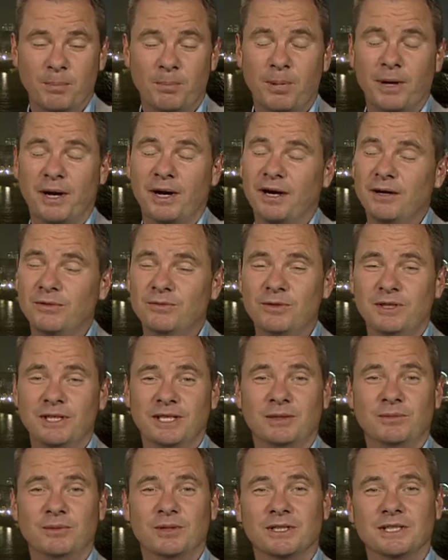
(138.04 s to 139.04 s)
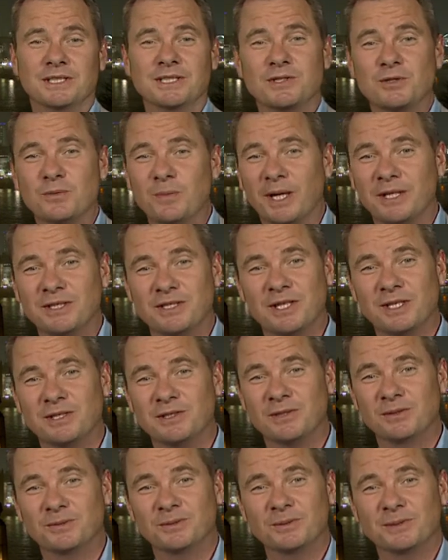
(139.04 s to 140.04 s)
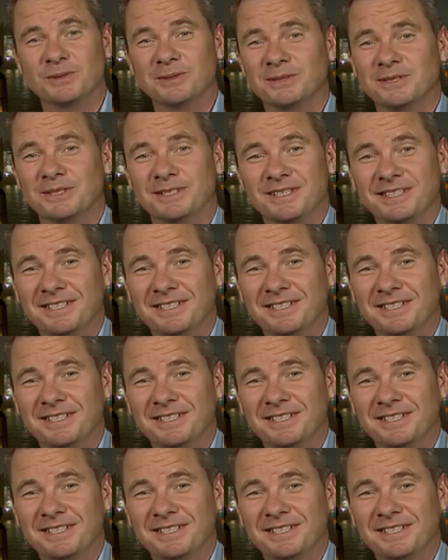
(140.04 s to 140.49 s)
but I really wanted a Smash Hits Award.